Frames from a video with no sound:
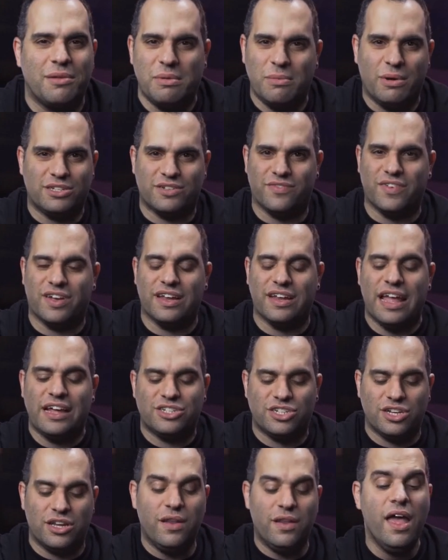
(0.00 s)
to be much of a
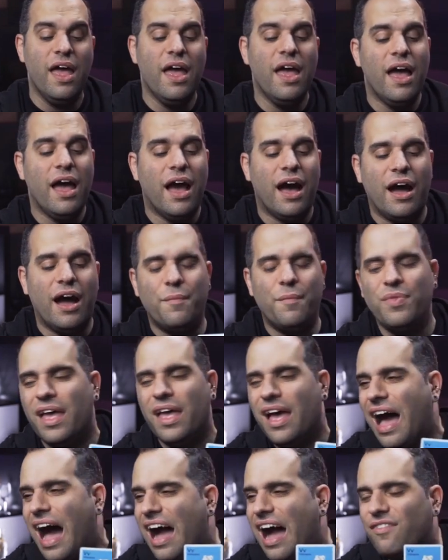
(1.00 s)
connection.
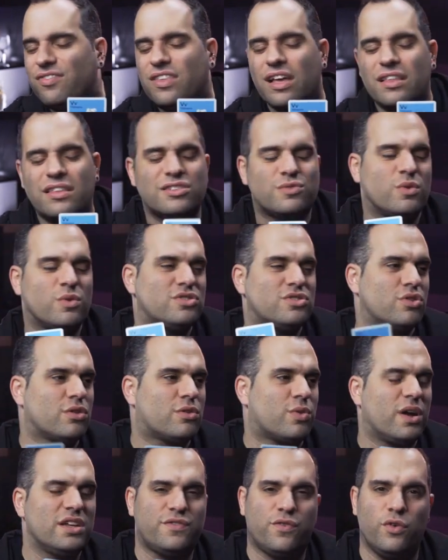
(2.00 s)
I've done this once or
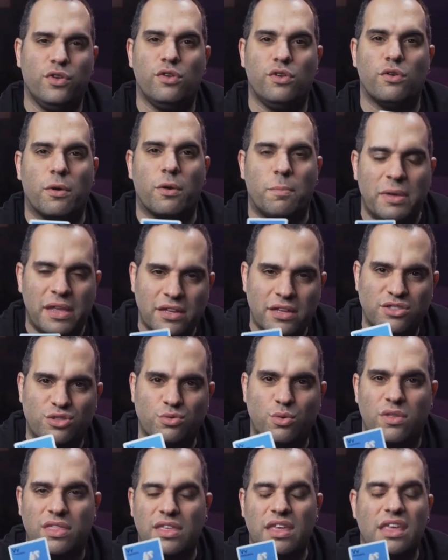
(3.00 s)
twice for Europeans who
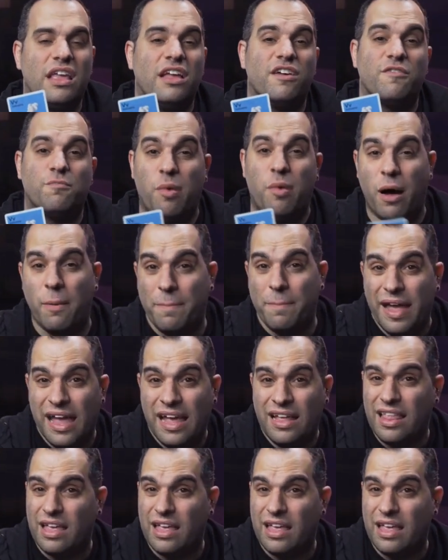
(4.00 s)
were thinking of Pompeii,